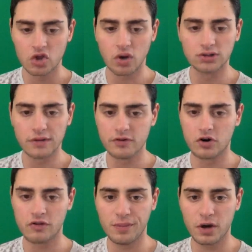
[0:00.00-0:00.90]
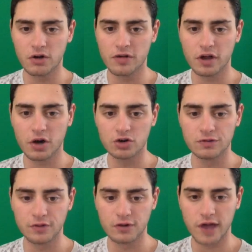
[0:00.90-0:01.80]
Do I love Chris Beard as the coach
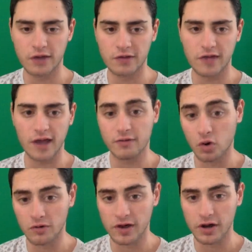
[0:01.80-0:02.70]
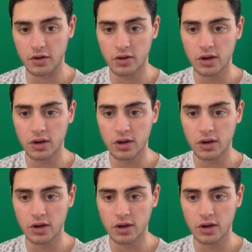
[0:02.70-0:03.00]
for Texas Tech? Of course I do.